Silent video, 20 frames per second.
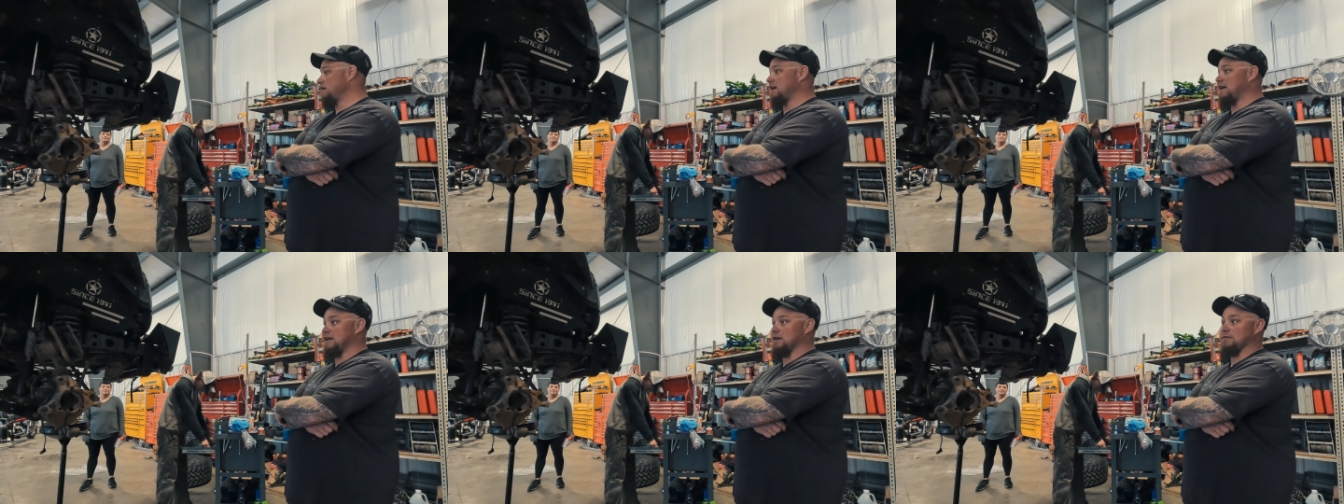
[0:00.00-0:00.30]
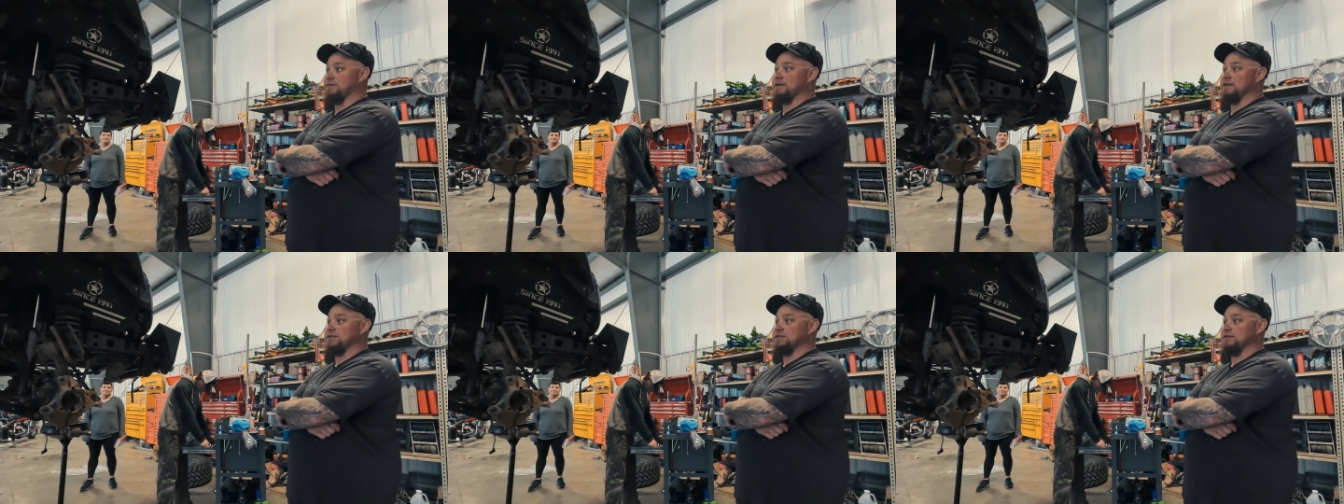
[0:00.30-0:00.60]
I
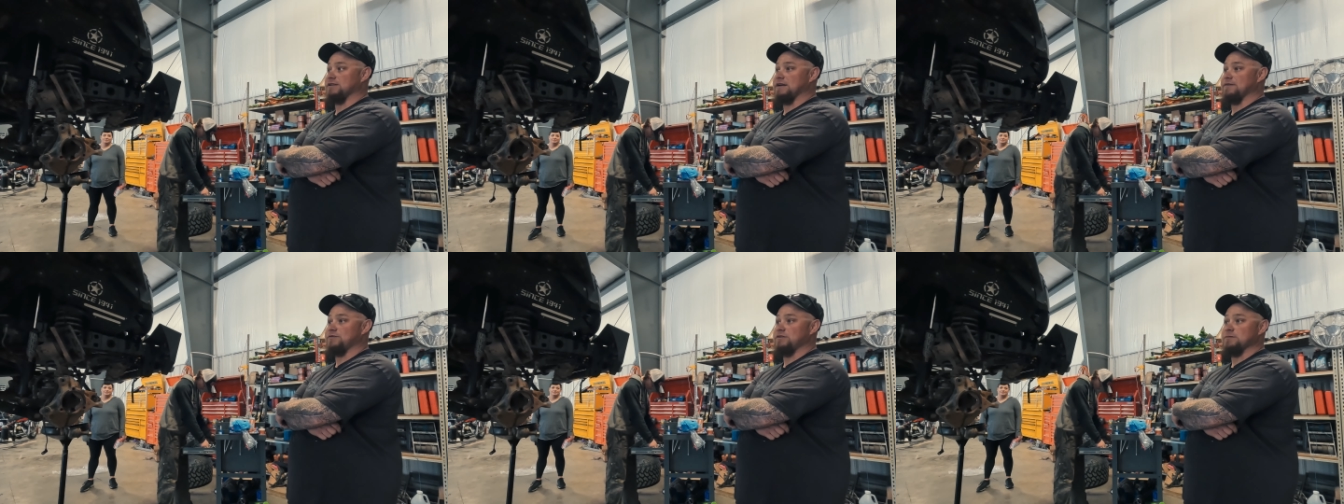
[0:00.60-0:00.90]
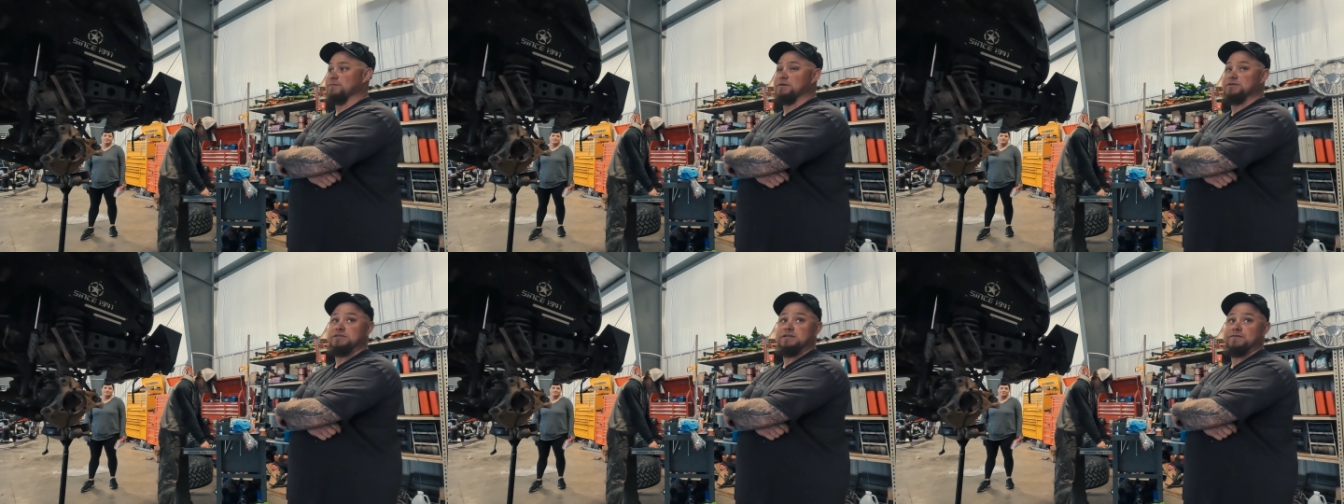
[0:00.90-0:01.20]
don't think she'll have
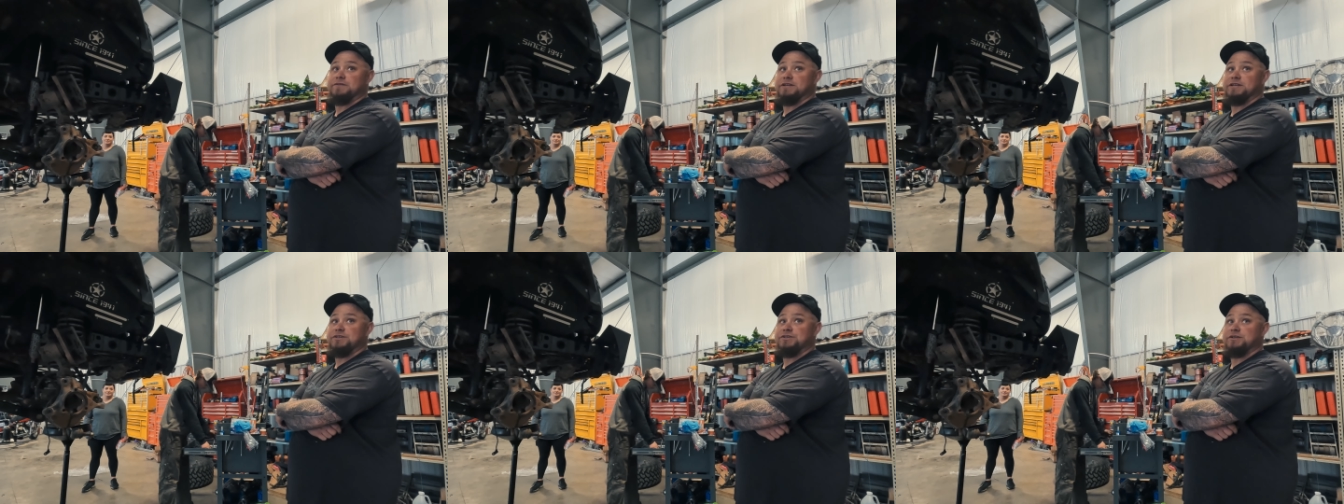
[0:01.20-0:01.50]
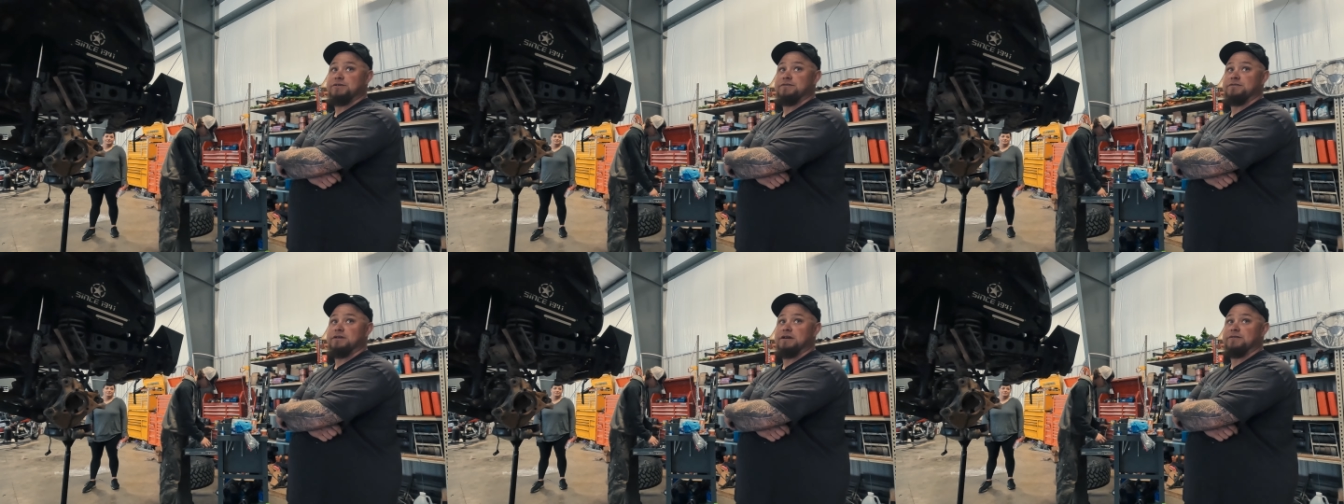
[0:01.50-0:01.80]
too much of an
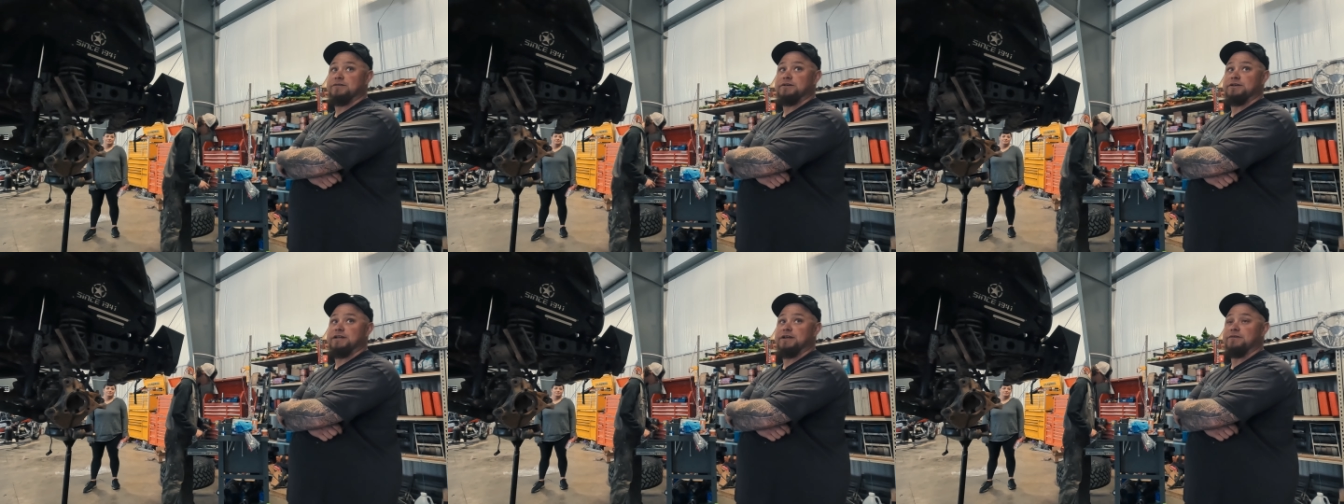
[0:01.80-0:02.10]
issue. I really